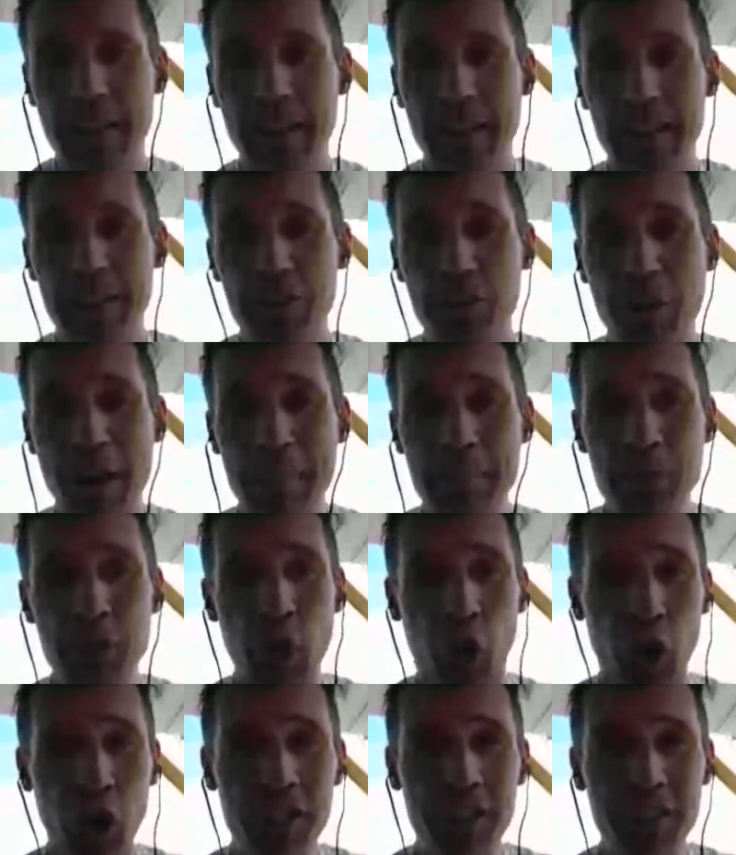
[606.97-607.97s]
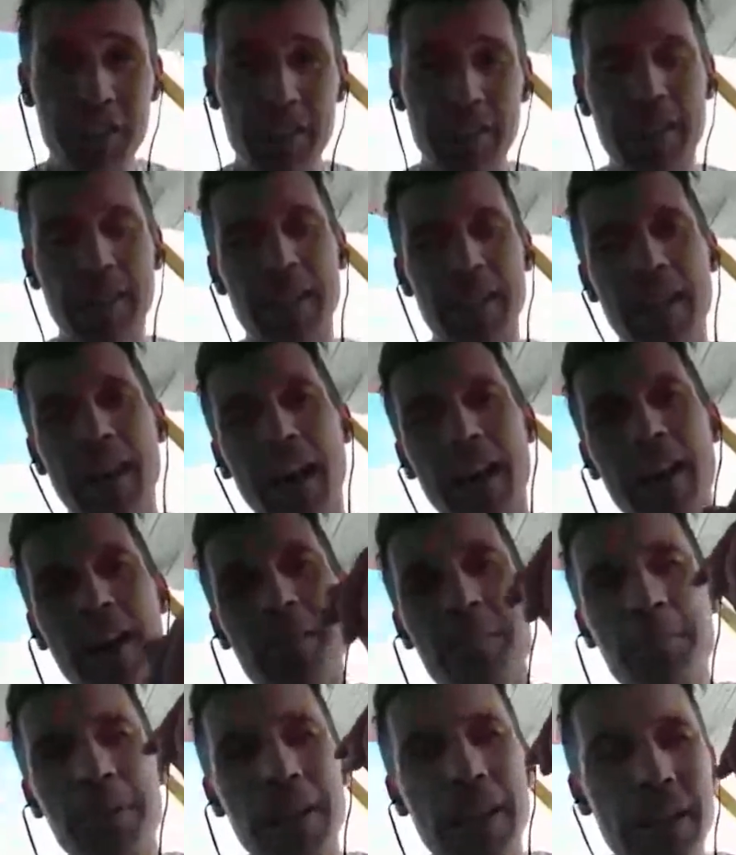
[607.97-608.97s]
Has Graham gone?
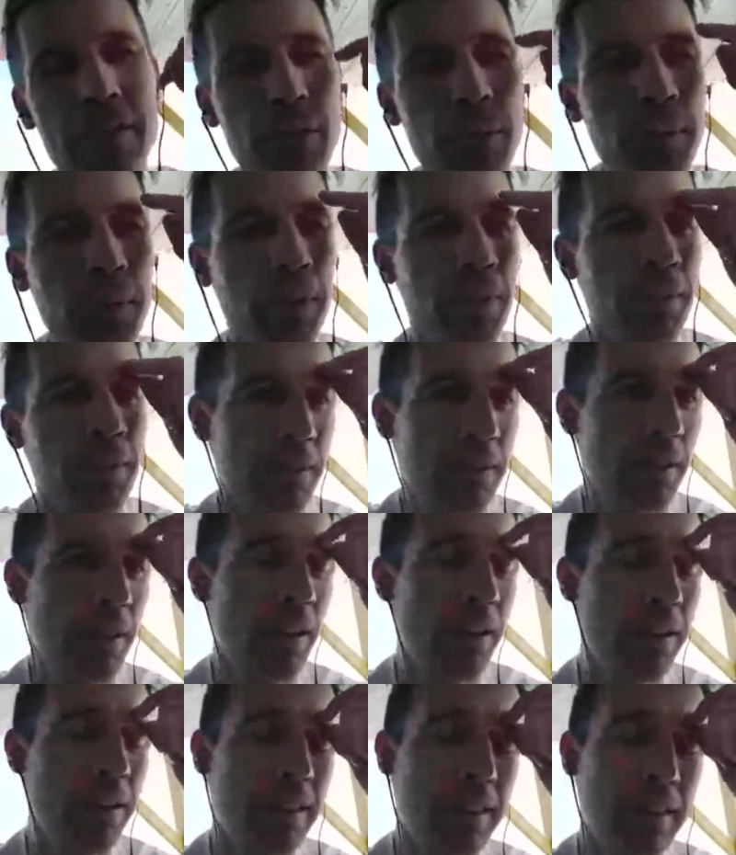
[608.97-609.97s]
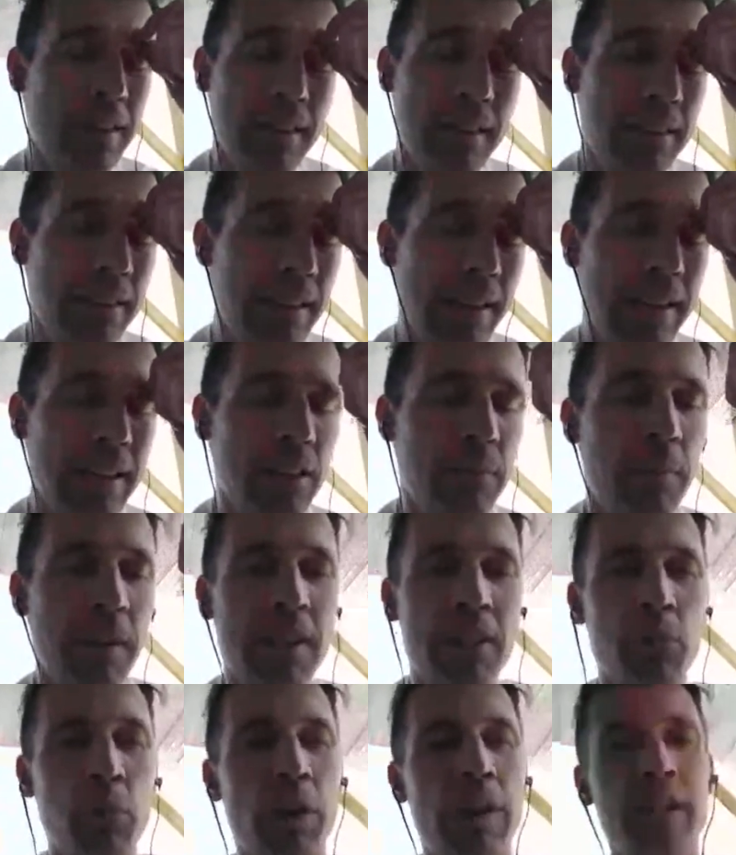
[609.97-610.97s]
Unbelievable. That
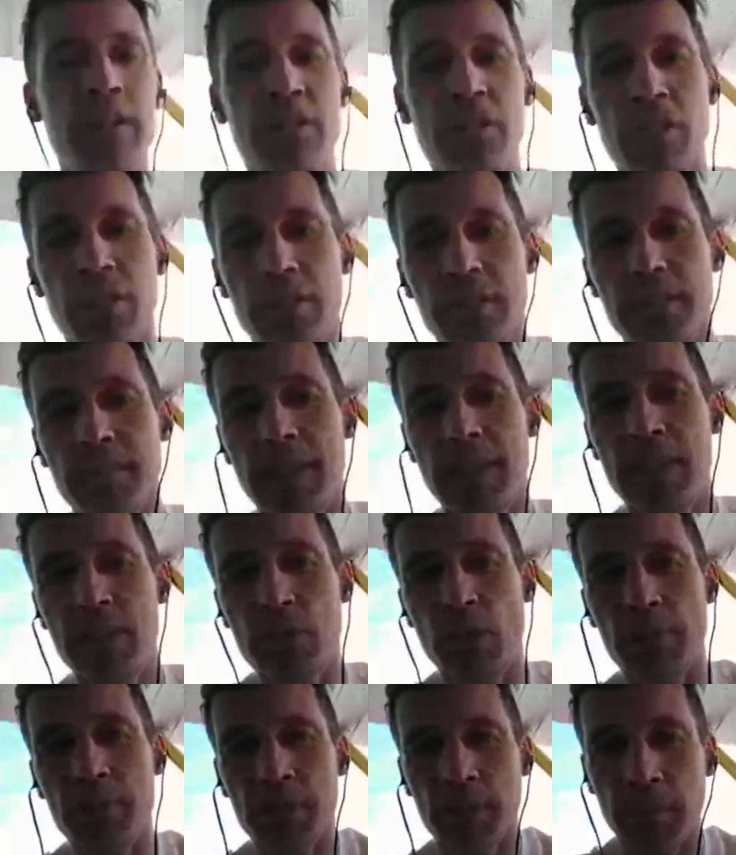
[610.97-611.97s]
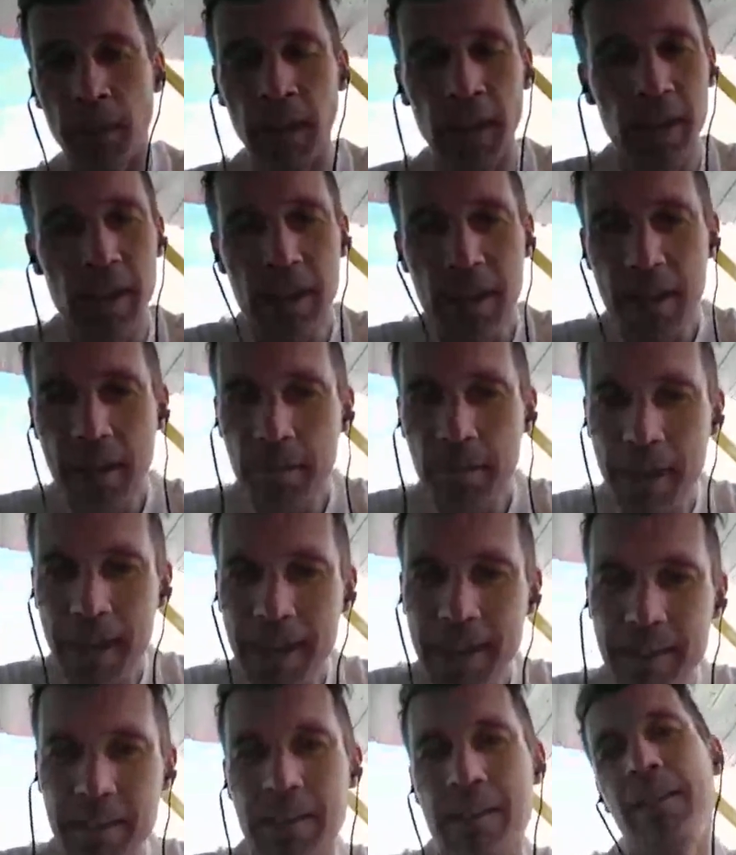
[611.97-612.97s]
explains why he's not interrupting me.
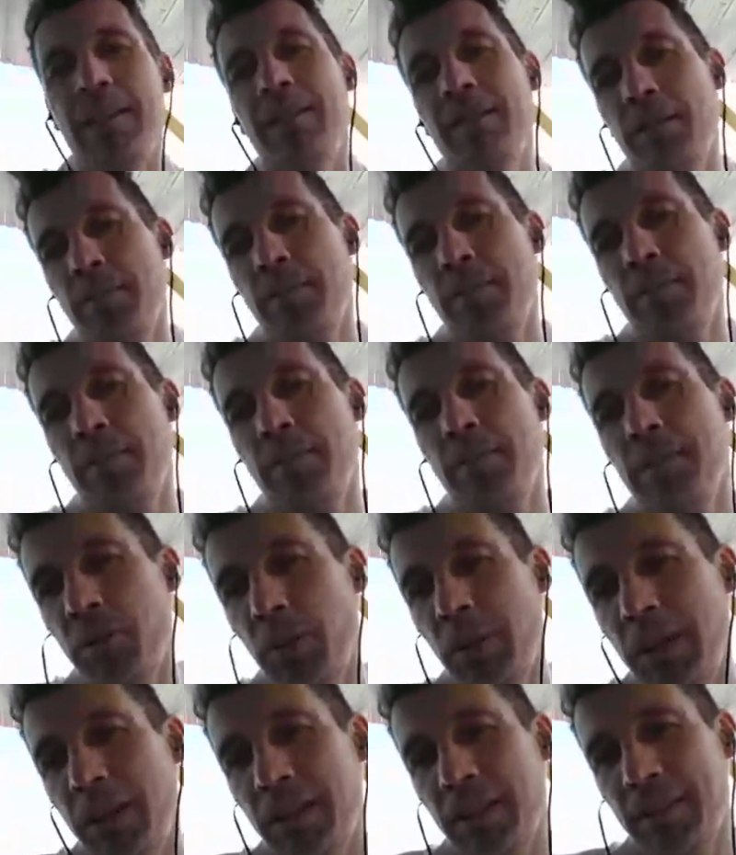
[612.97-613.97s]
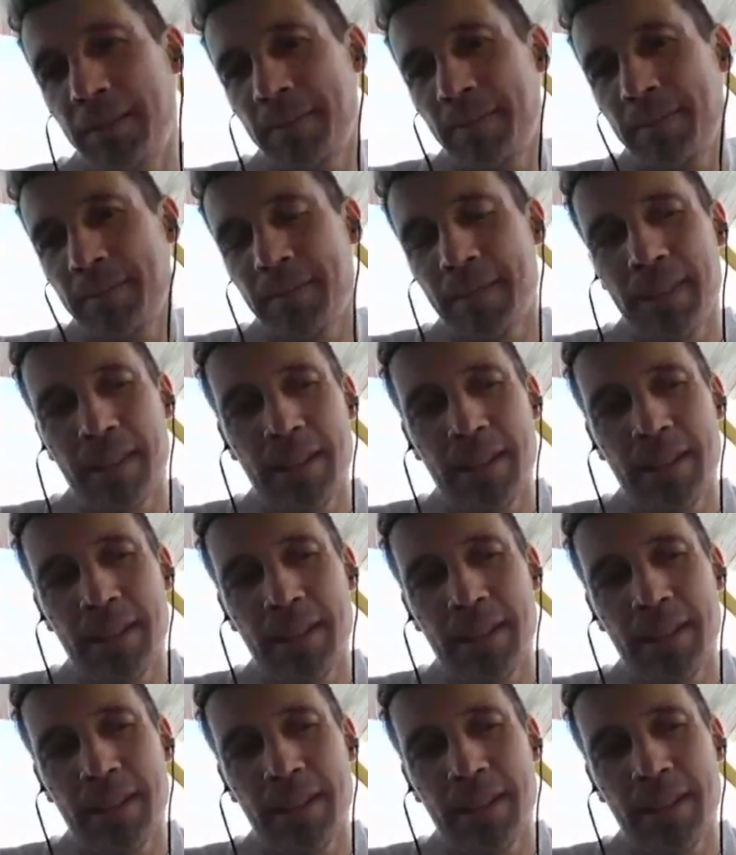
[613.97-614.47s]
He did this to me last week.